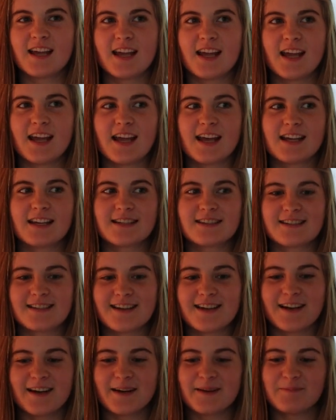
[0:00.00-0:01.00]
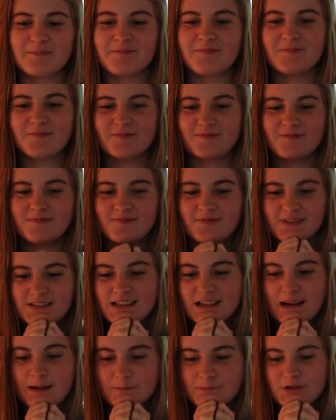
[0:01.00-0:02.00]
and I'm
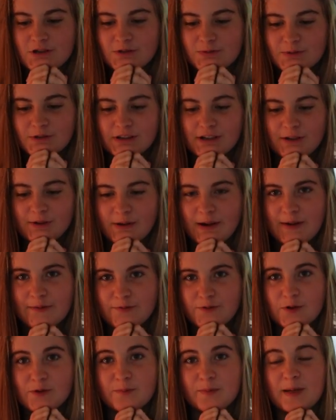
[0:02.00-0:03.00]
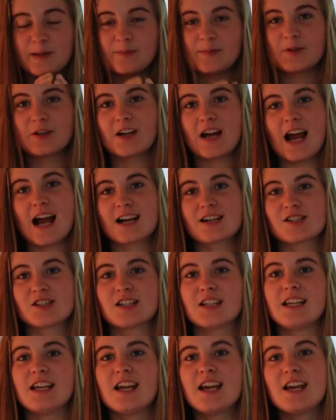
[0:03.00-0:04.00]
just really grateful people are
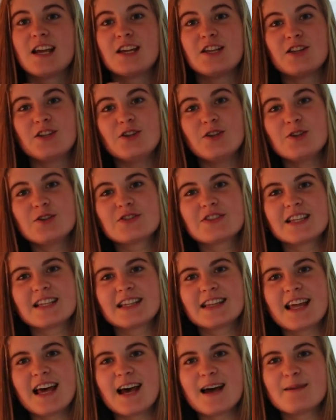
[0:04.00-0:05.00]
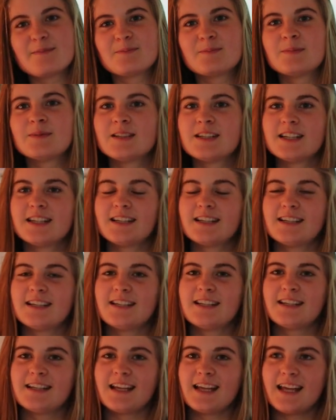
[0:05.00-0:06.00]
actually using them,
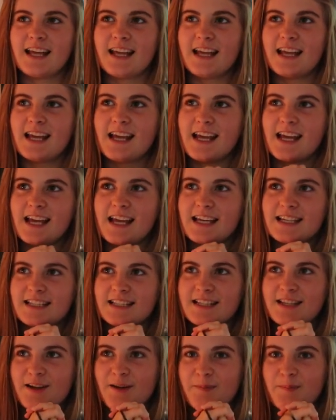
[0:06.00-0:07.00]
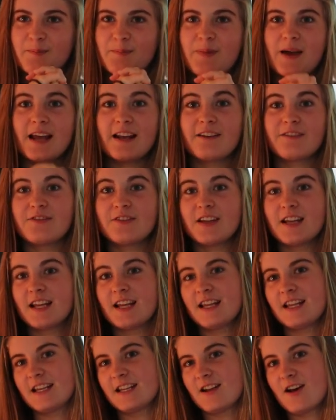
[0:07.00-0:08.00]
and they're
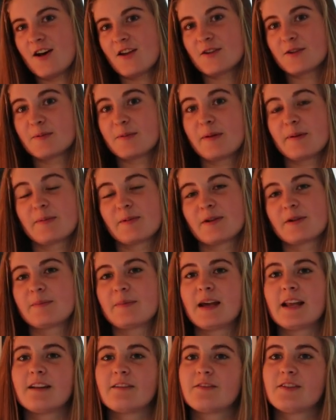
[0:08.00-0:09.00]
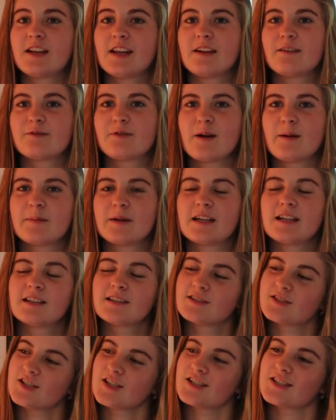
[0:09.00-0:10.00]
benefiting, and other people are benefiting from it.
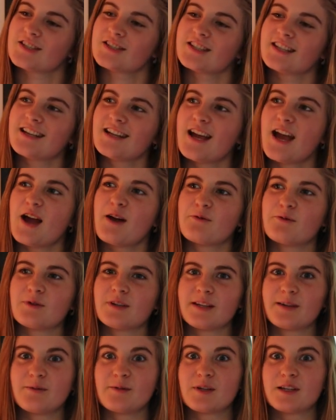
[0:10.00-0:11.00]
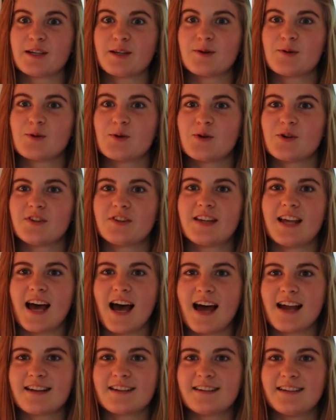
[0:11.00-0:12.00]
It's just really, really cool
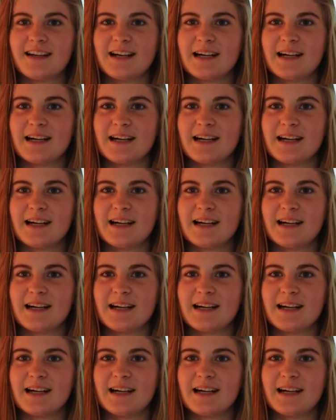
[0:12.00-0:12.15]
that